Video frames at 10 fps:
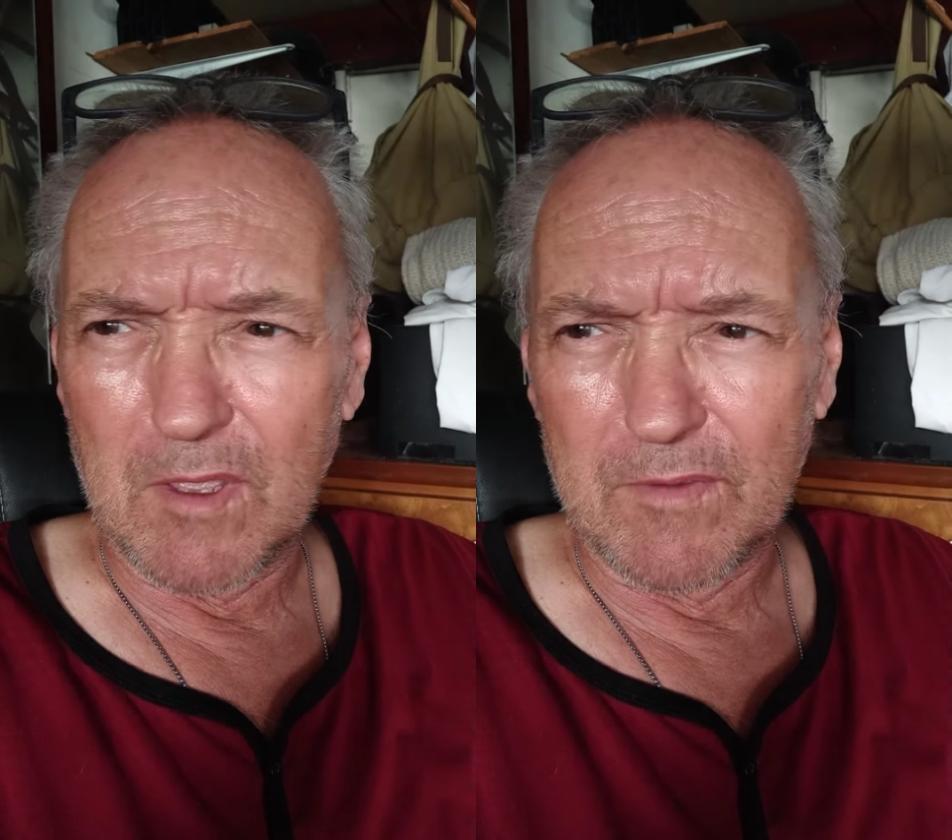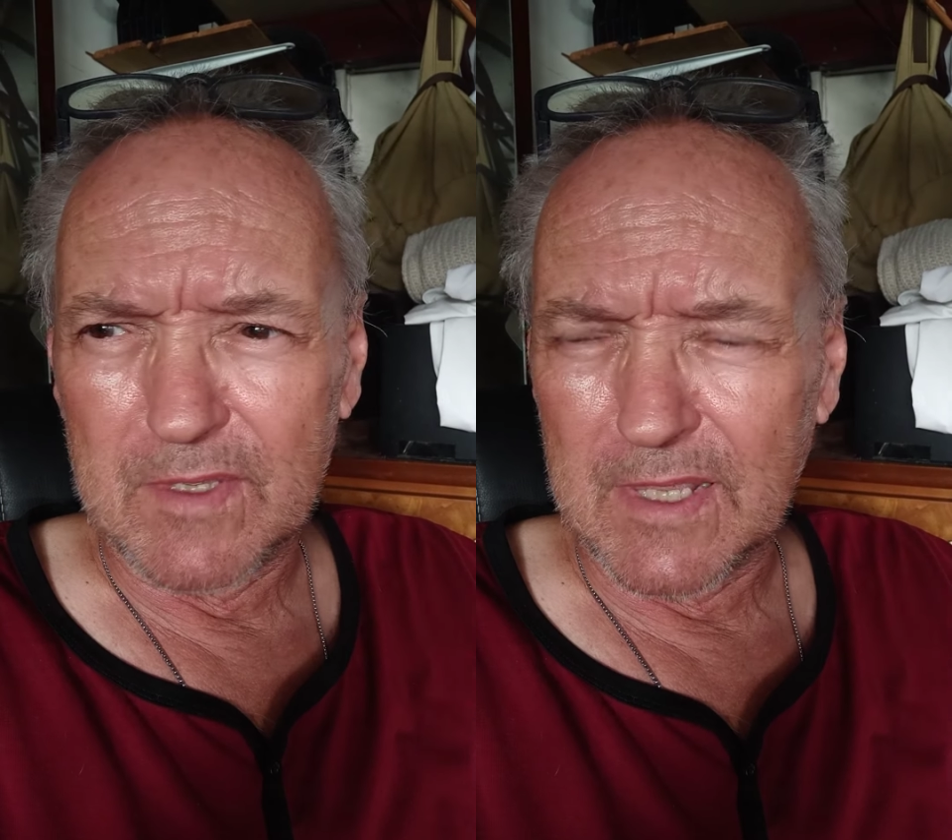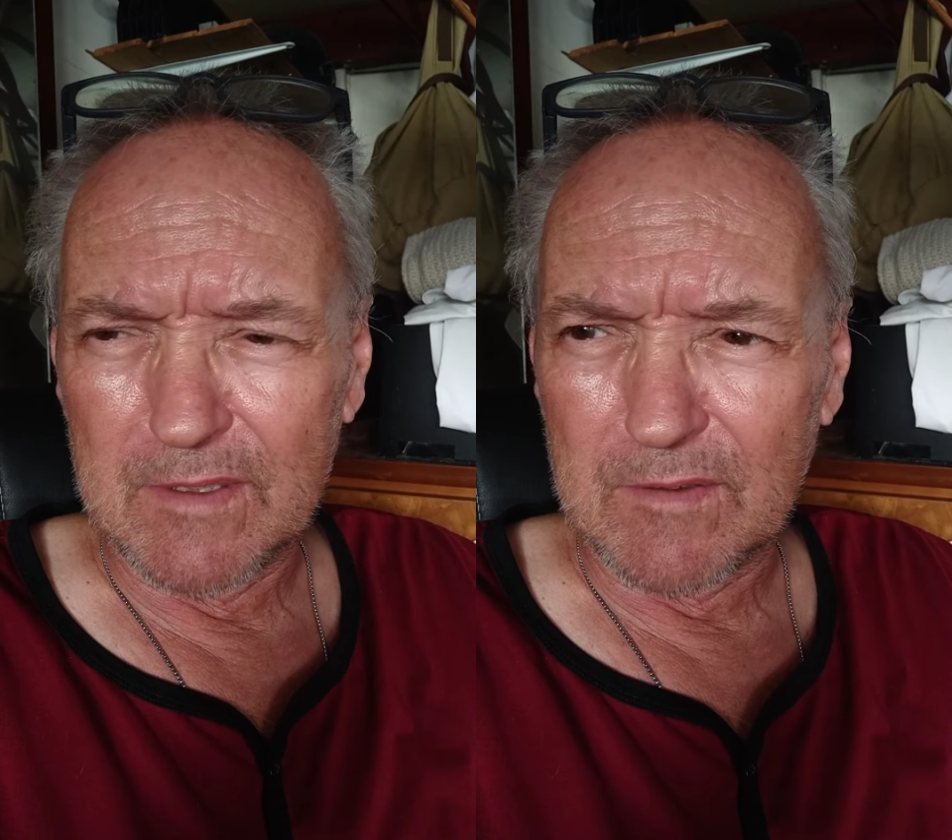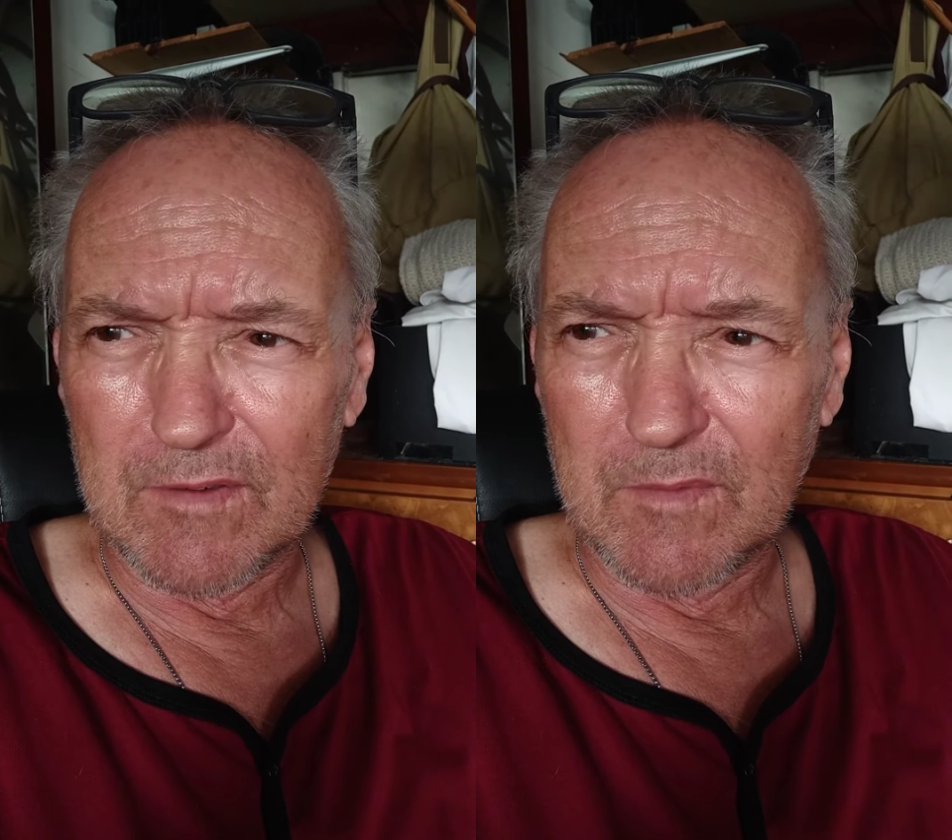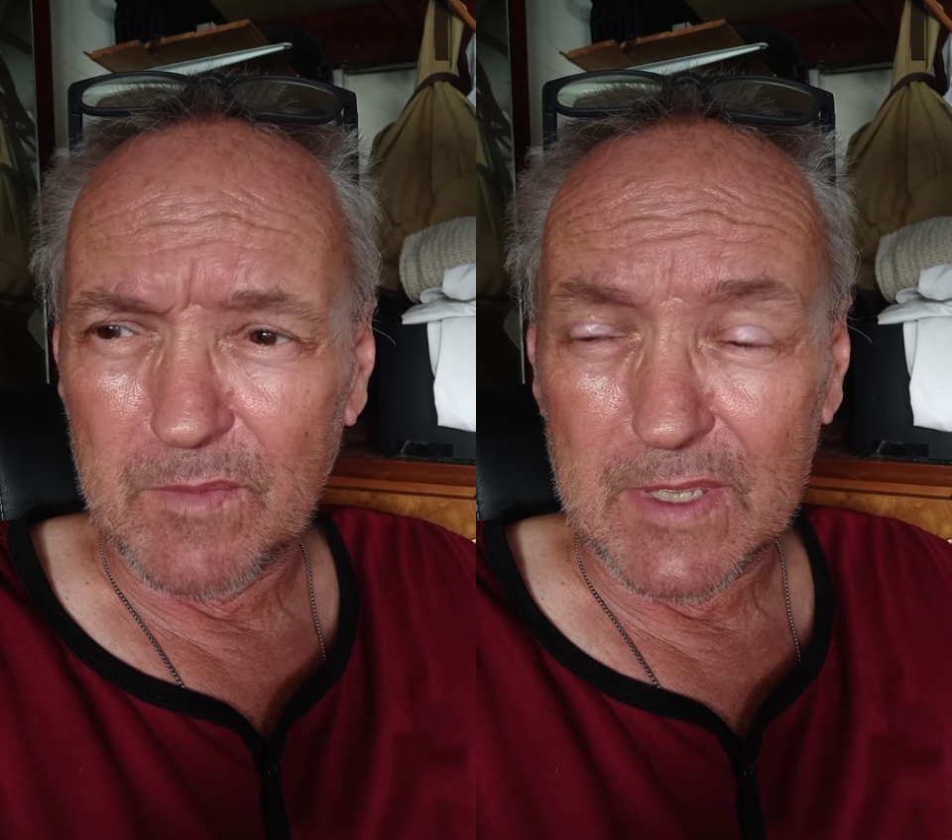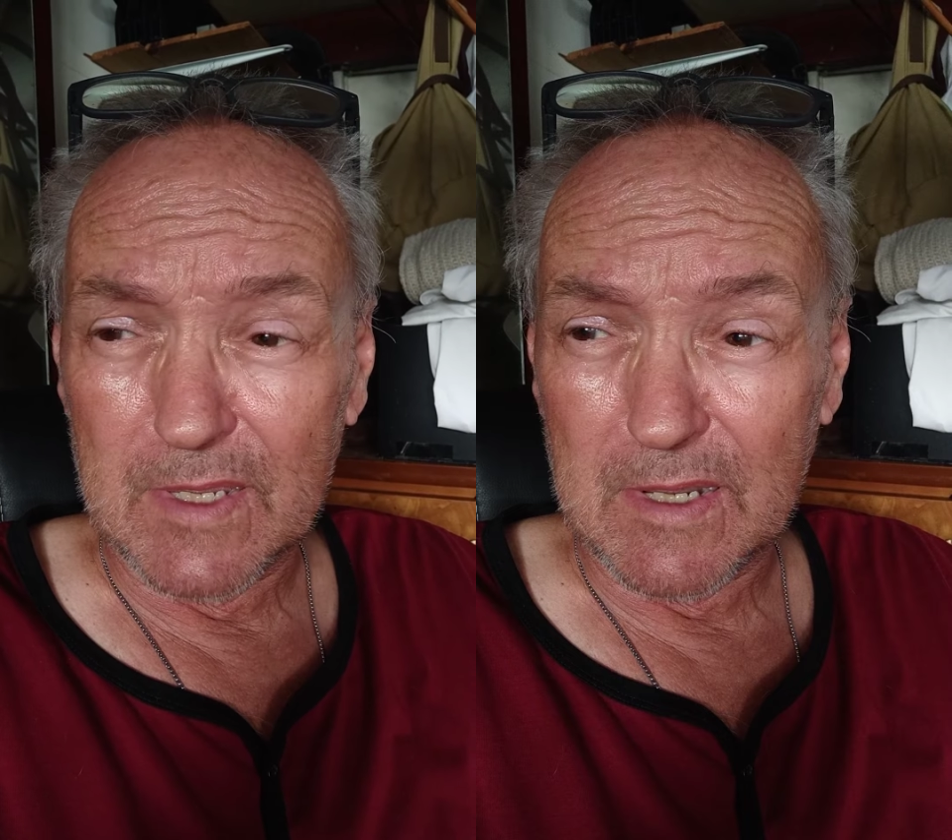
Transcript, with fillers: content or something.